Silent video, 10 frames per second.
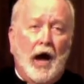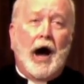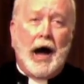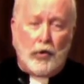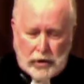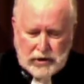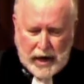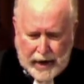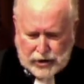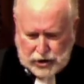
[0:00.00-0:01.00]
I was
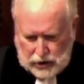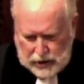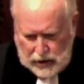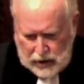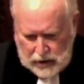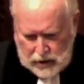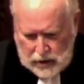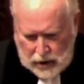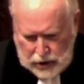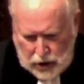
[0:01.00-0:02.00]
actually
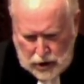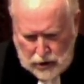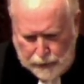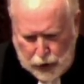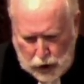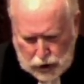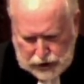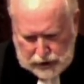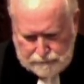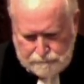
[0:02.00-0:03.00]
a young person.